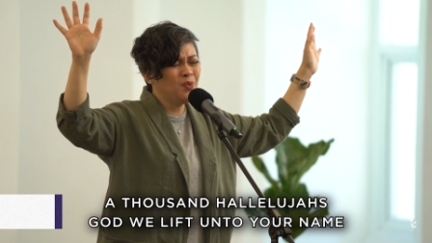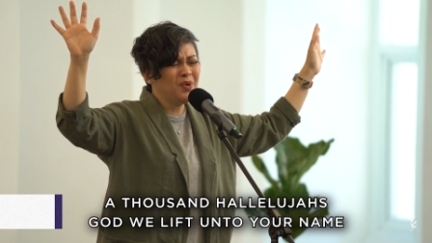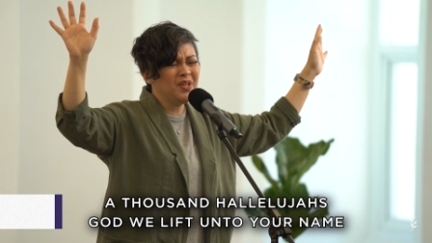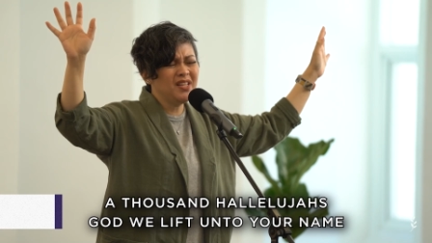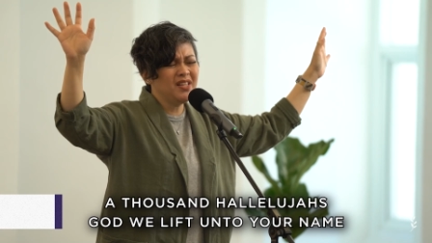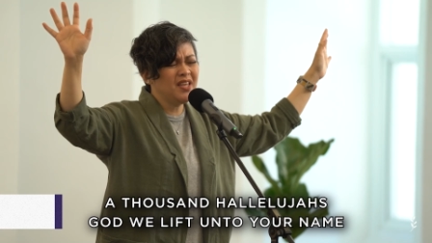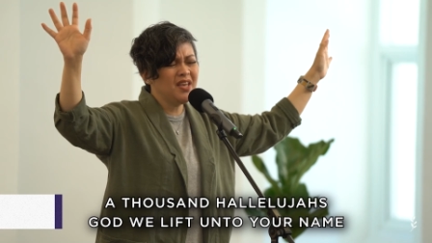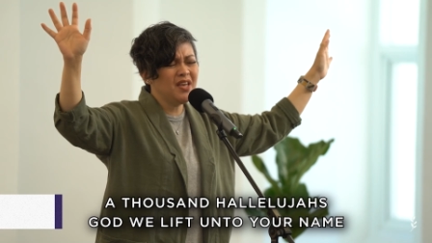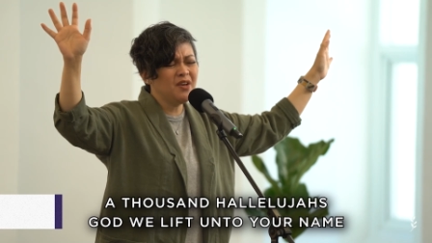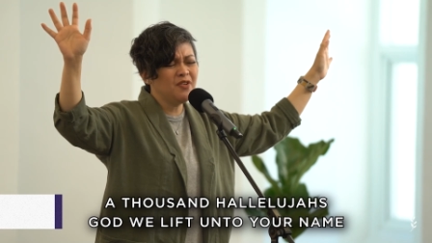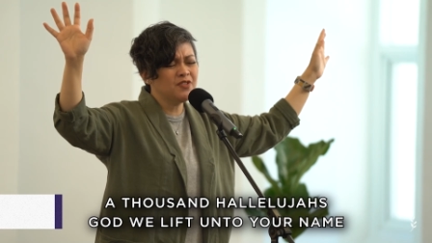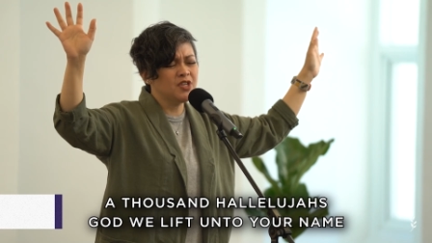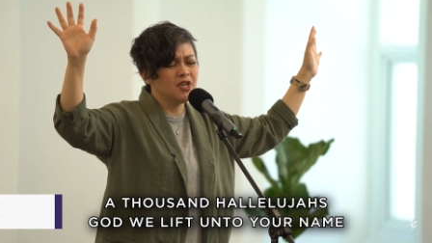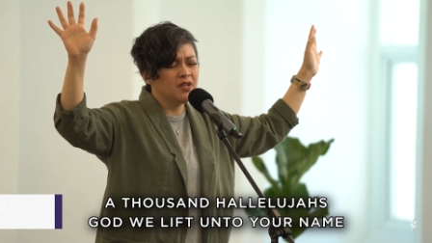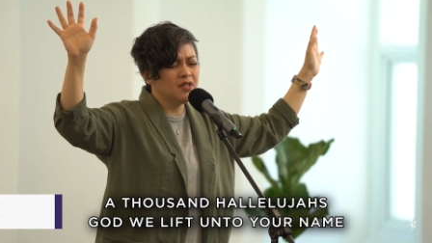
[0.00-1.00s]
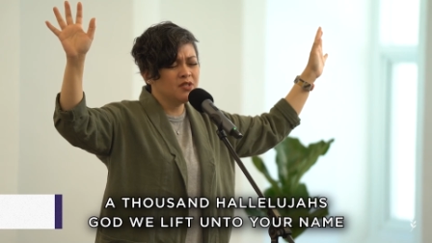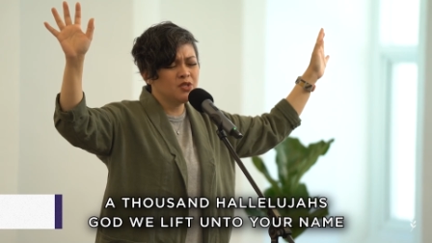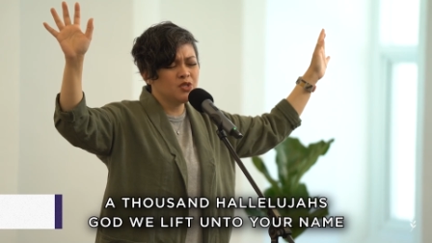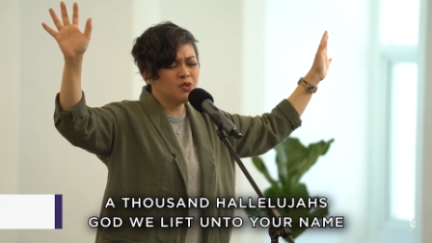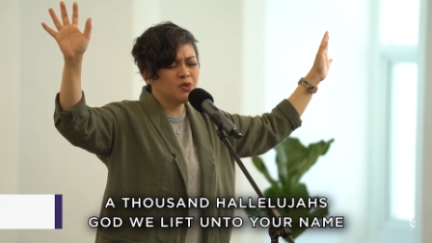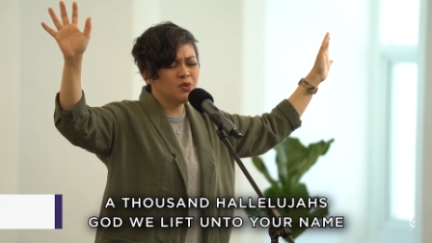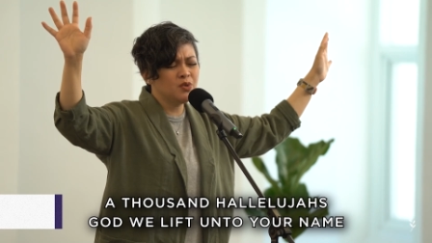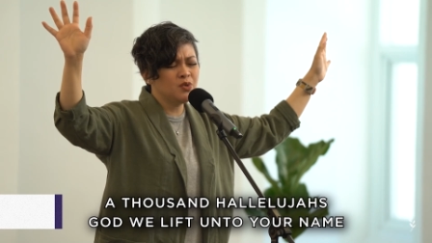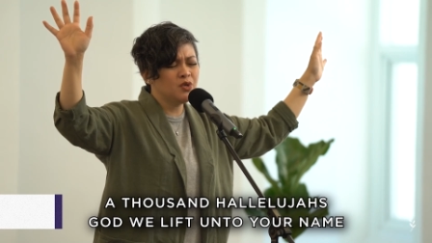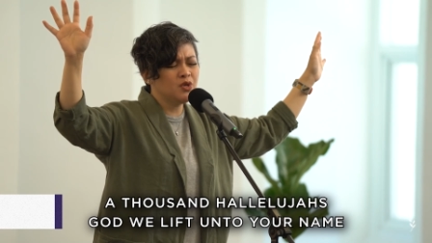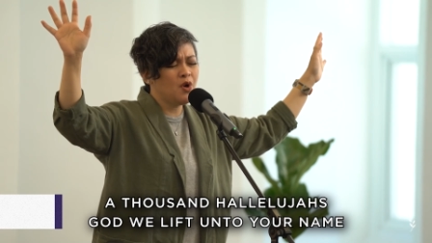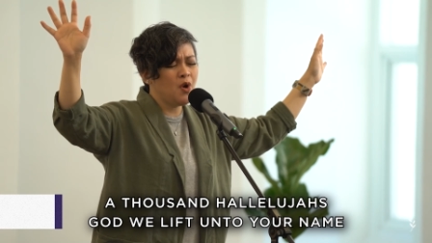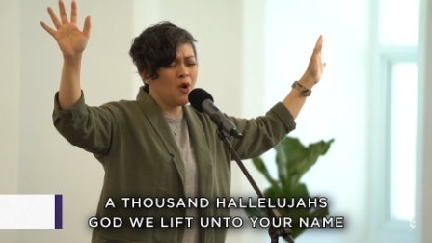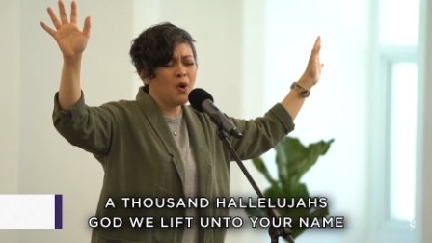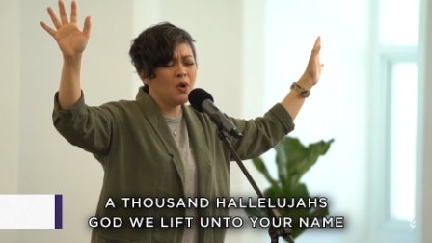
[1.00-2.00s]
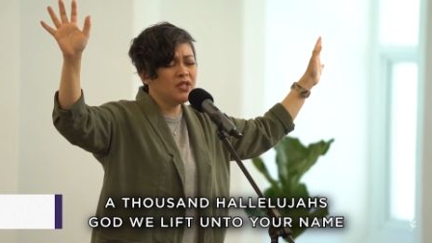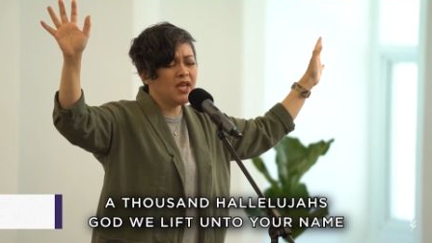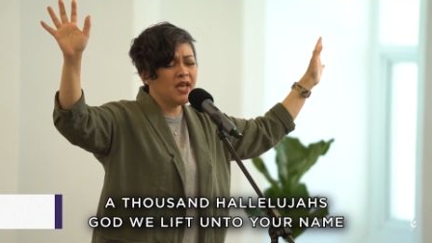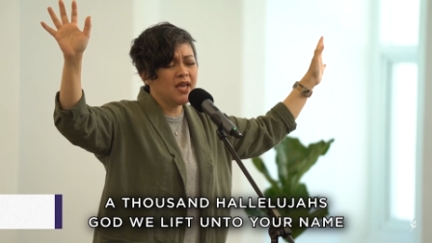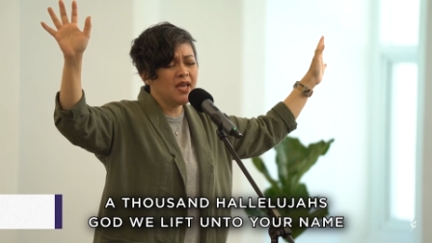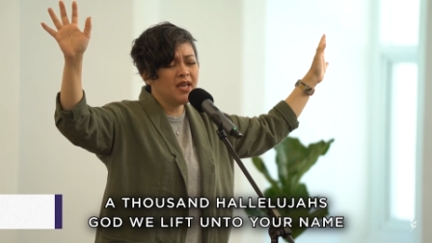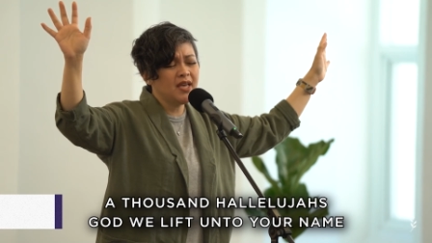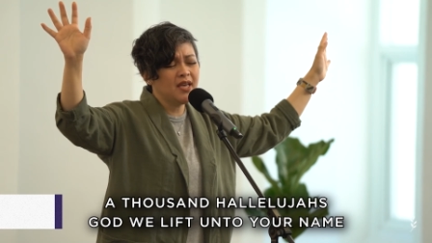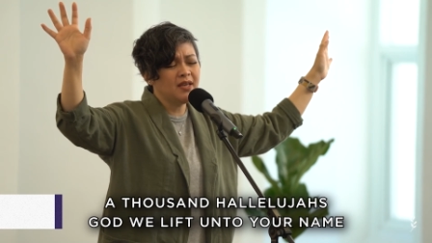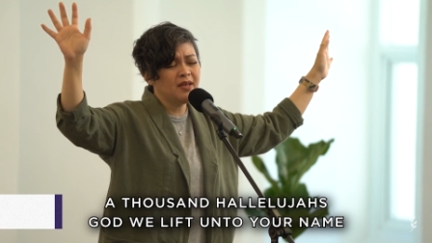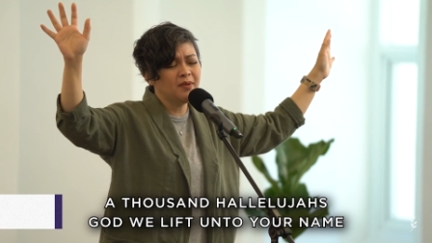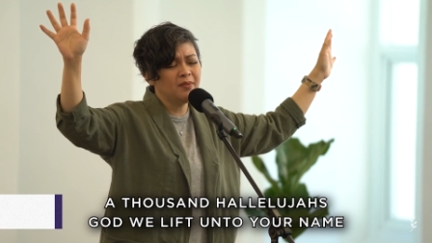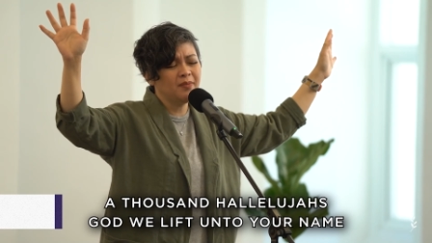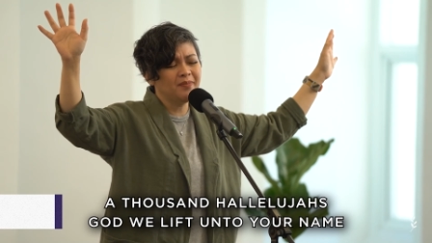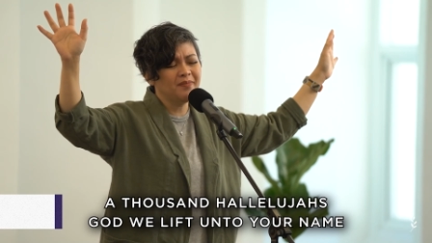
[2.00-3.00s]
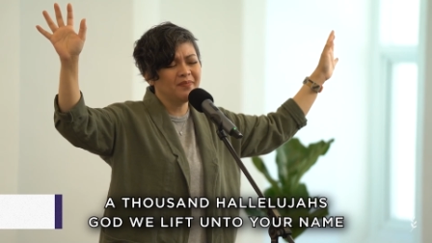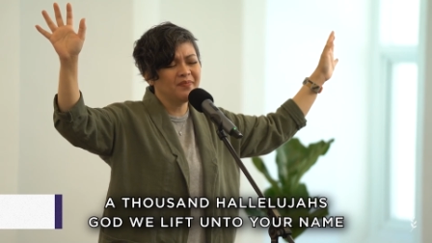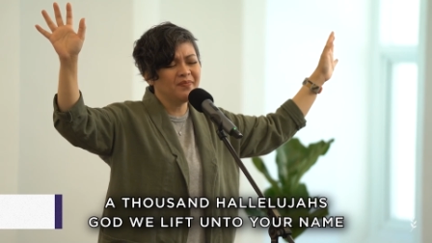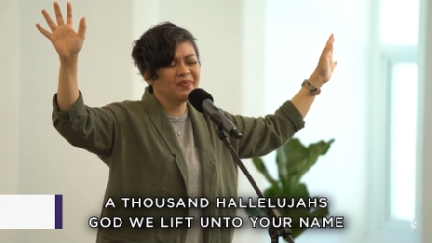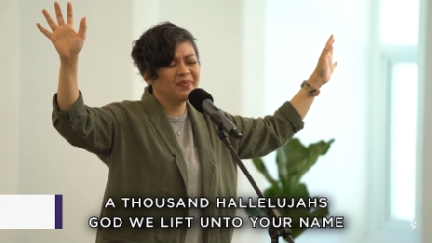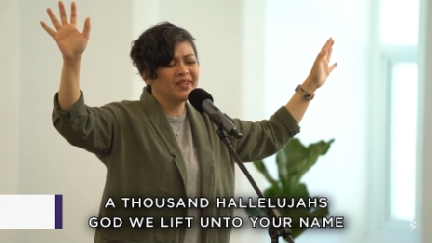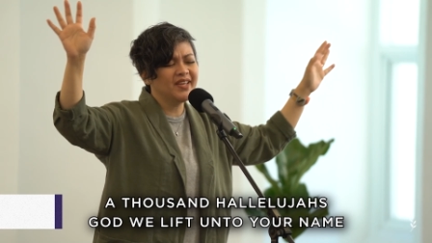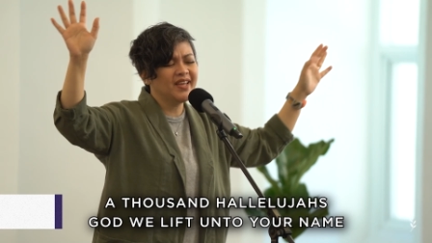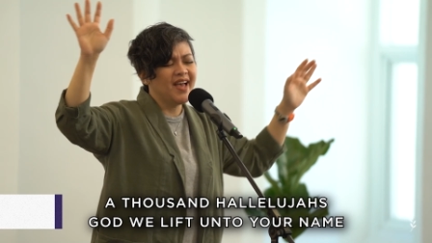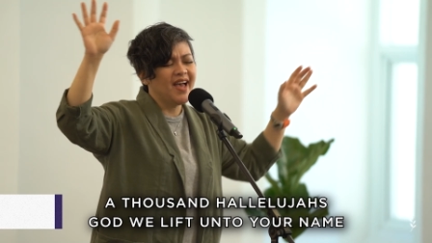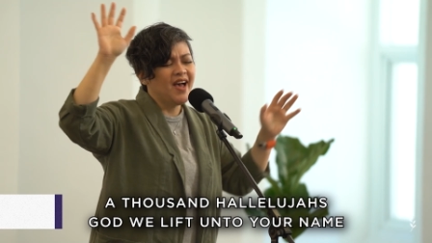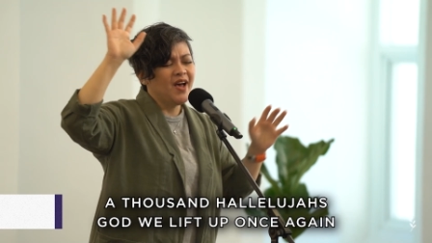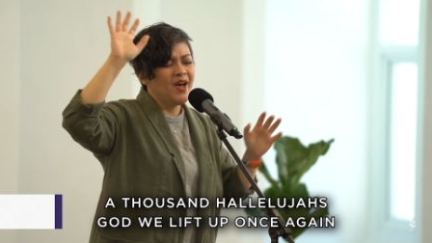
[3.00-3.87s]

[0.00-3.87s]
we lift unto your name.